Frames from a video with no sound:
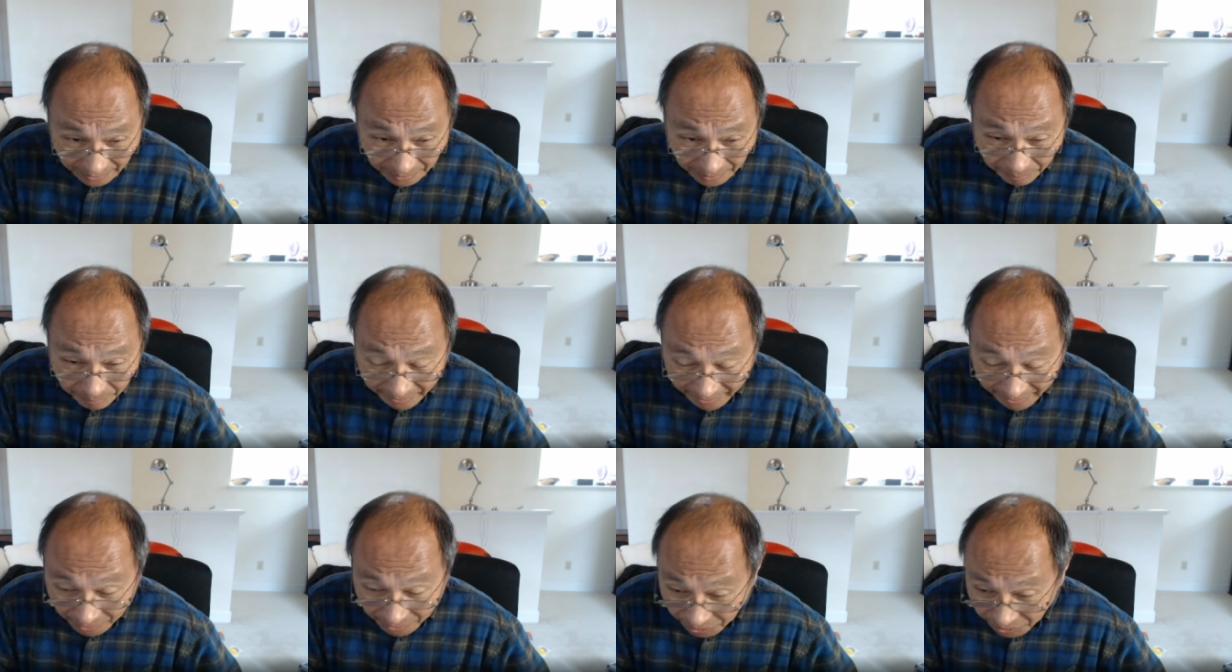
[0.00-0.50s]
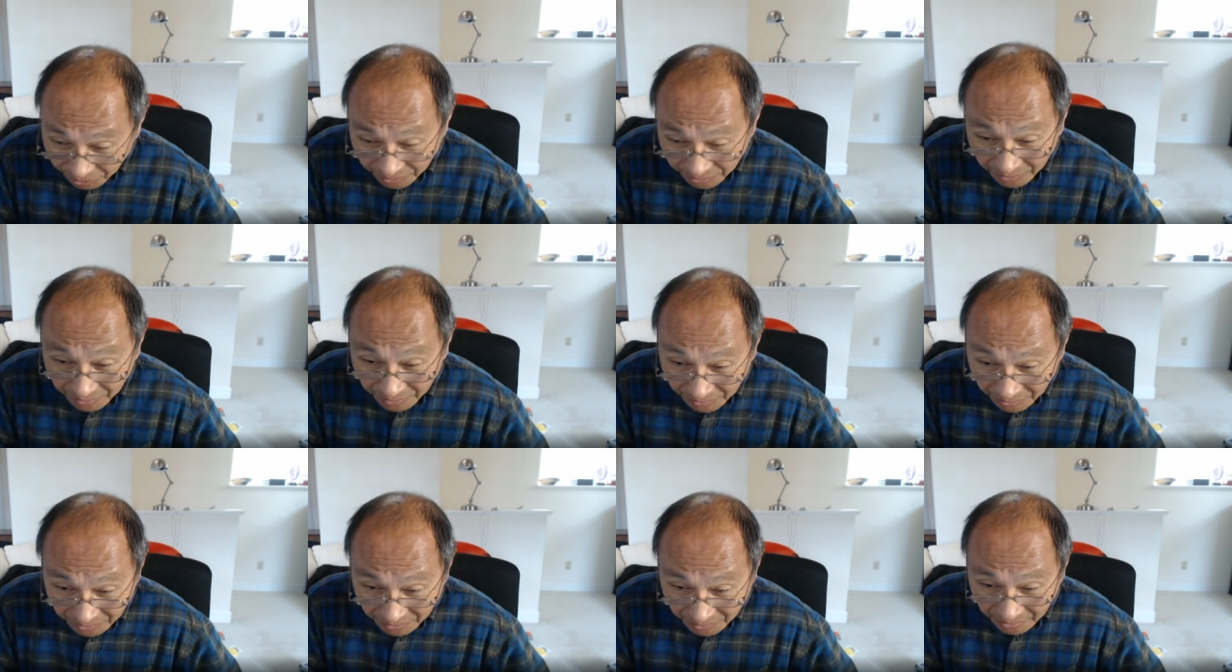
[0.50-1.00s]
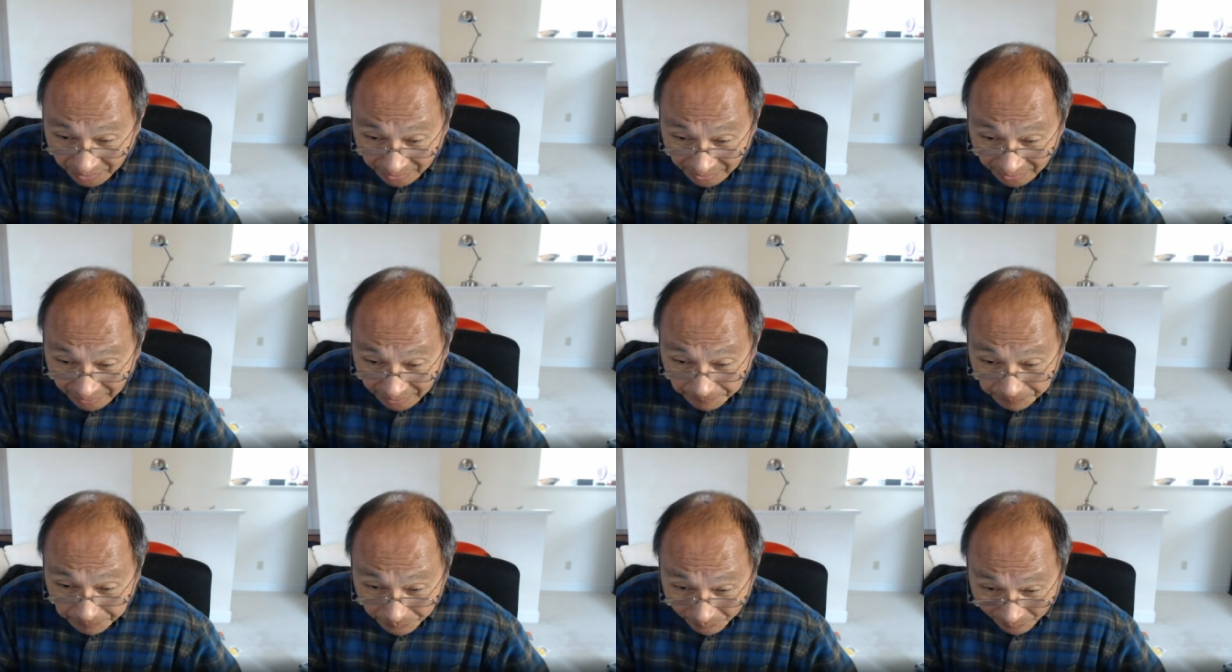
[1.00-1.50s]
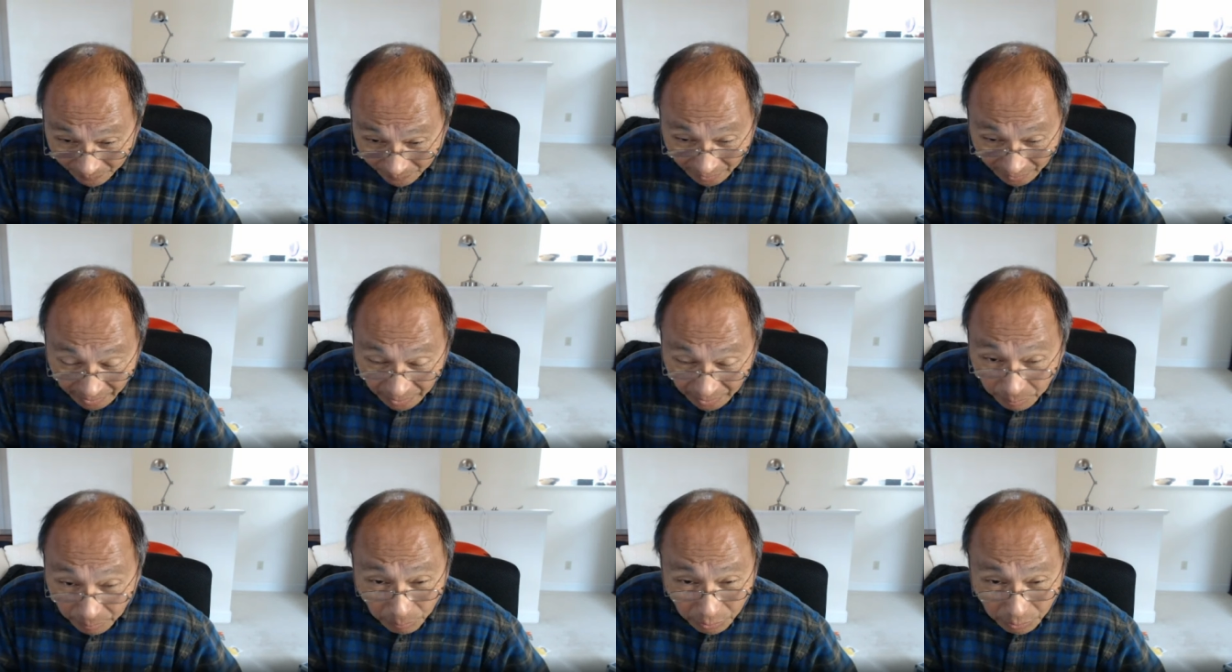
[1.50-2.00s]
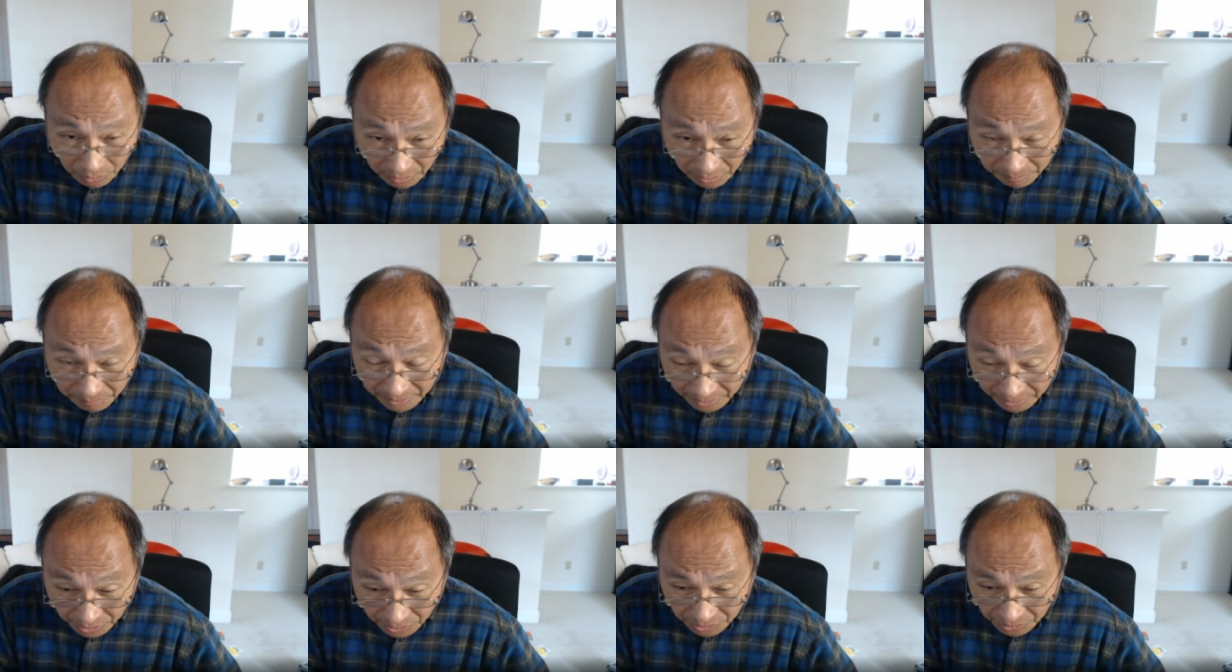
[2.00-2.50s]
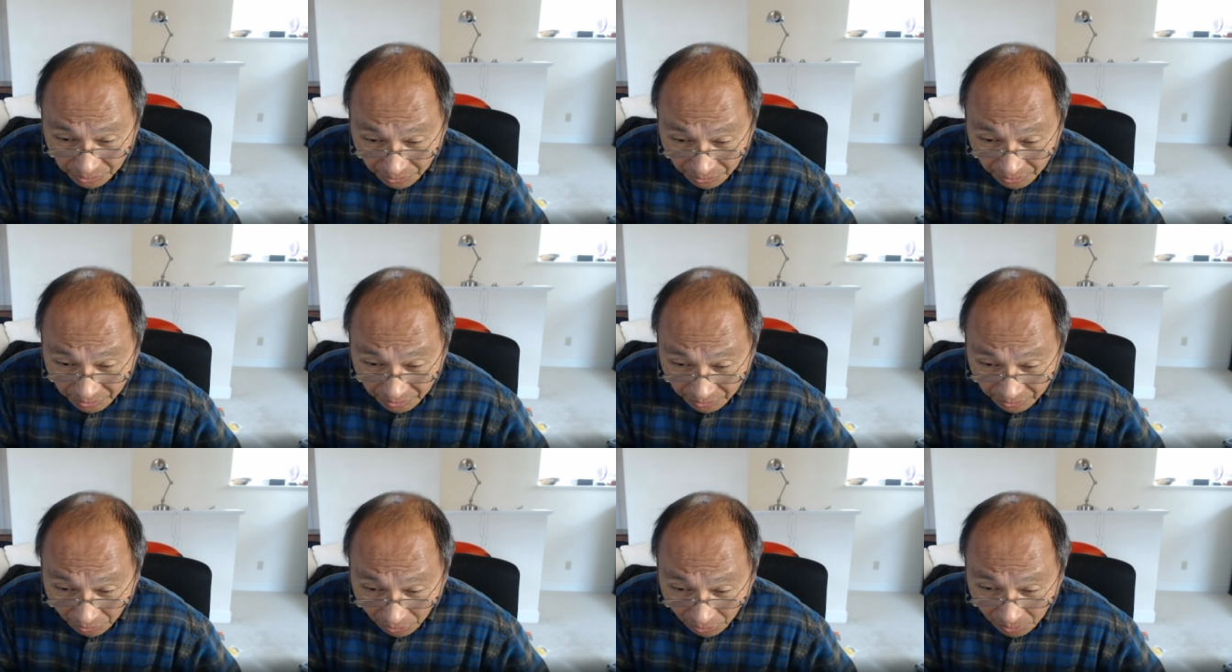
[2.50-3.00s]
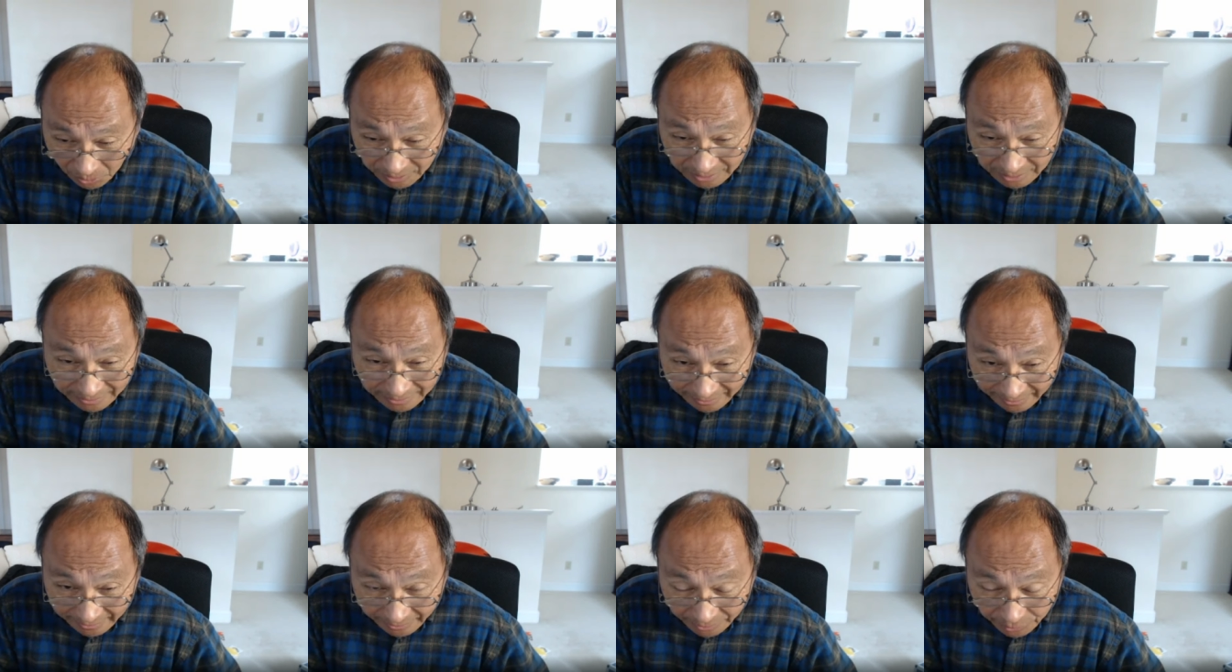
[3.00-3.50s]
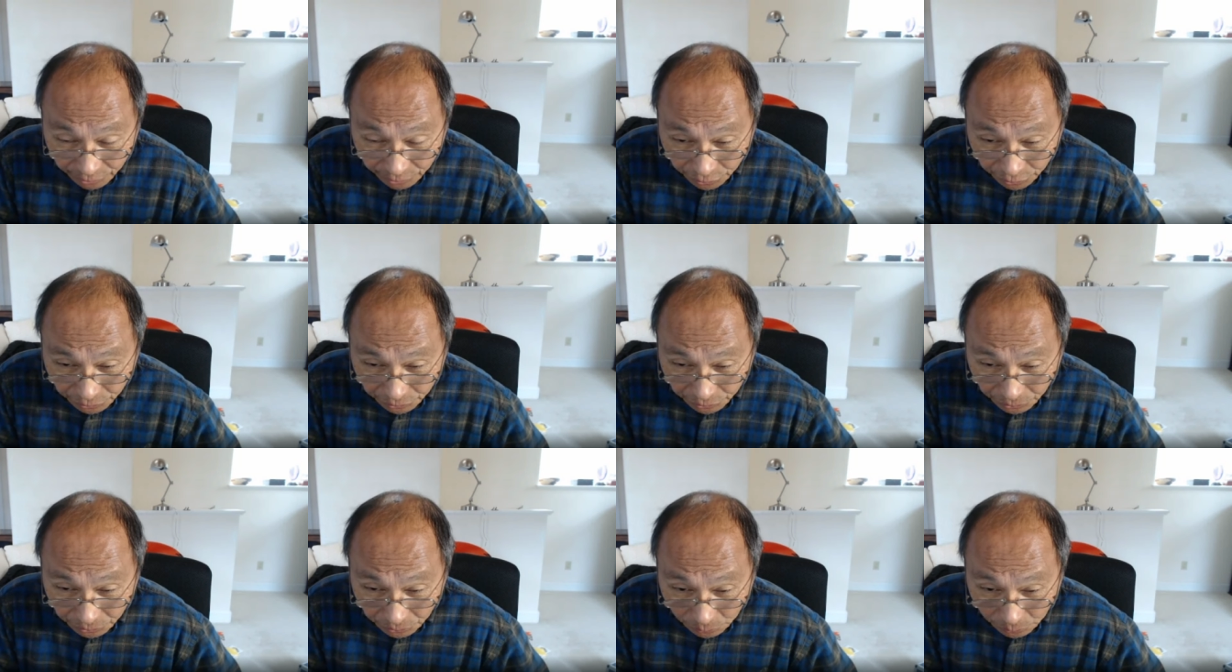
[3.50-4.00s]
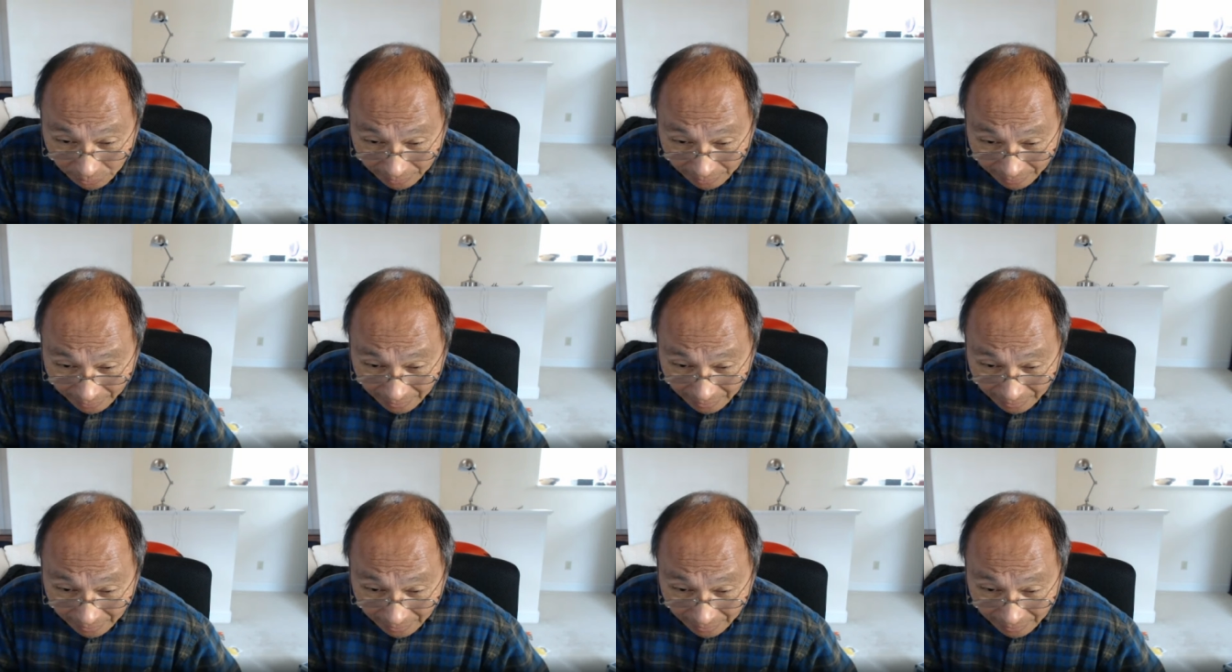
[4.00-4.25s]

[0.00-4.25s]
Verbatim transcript: pensions, um, unemployment insurance are all tied to